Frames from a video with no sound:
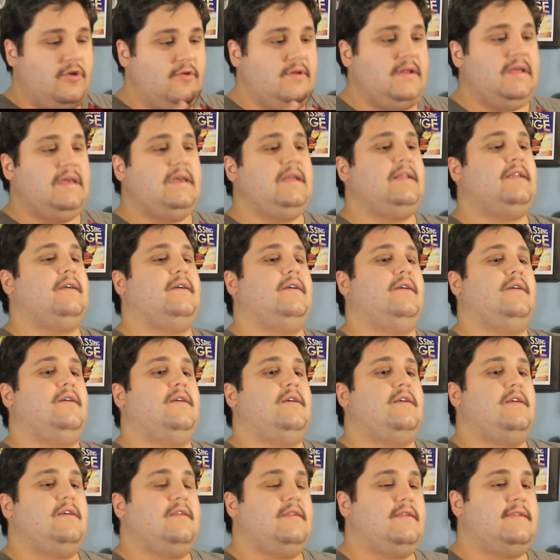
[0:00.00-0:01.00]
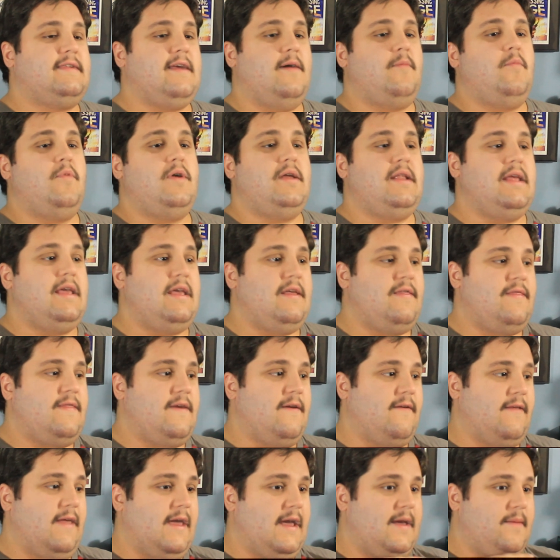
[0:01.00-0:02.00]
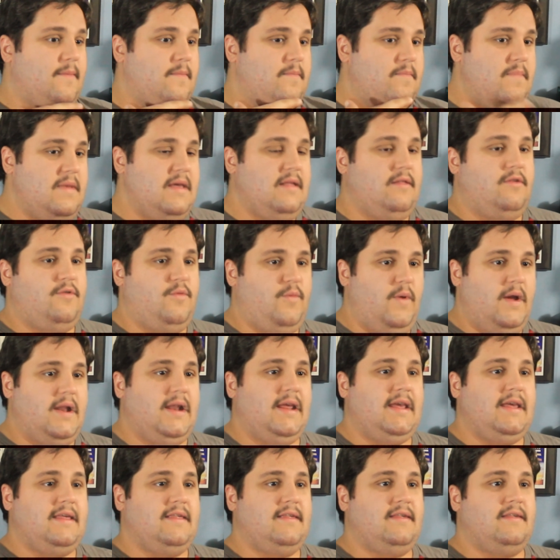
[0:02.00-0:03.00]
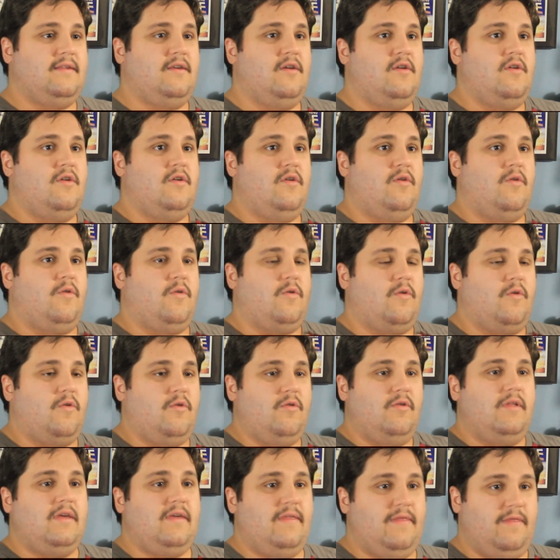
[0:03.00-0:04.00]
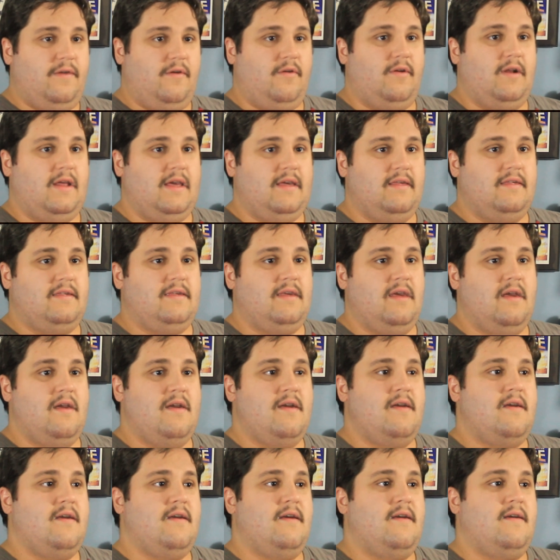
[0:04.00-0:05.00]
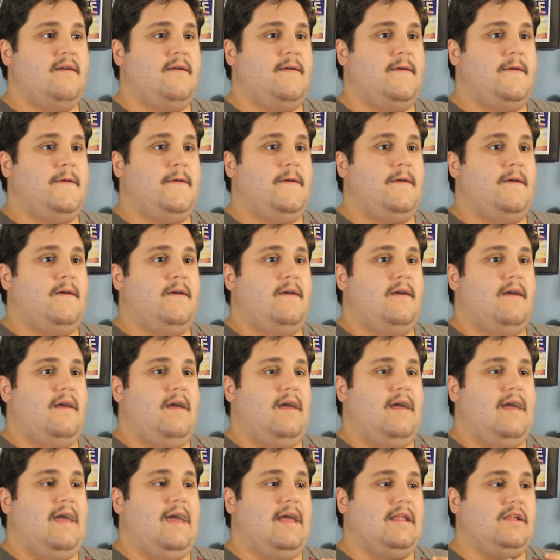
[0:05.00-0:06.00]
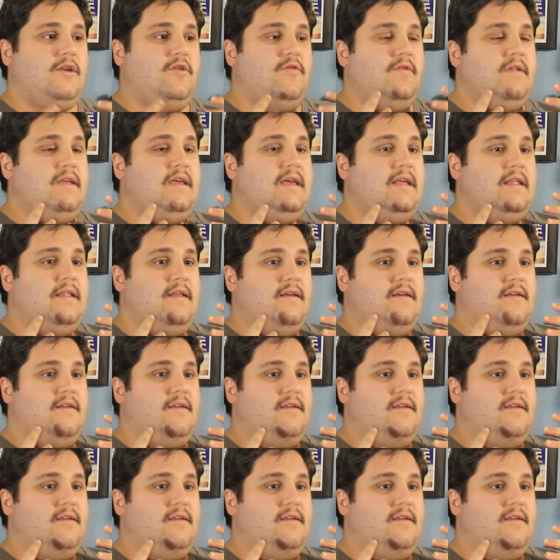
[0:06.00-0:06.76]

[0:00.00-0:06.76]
You need someone in their like mid-20s or early 30s, and you need